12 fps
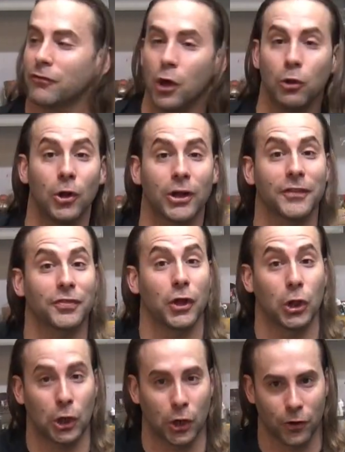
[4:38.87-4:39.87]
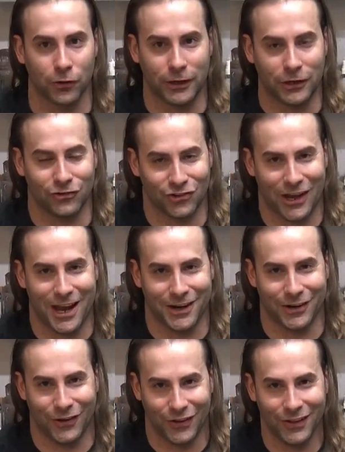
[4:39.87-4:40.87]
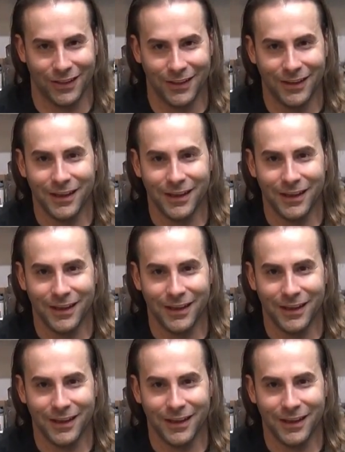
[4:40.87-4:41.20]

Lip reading: Go look at the Learning Channel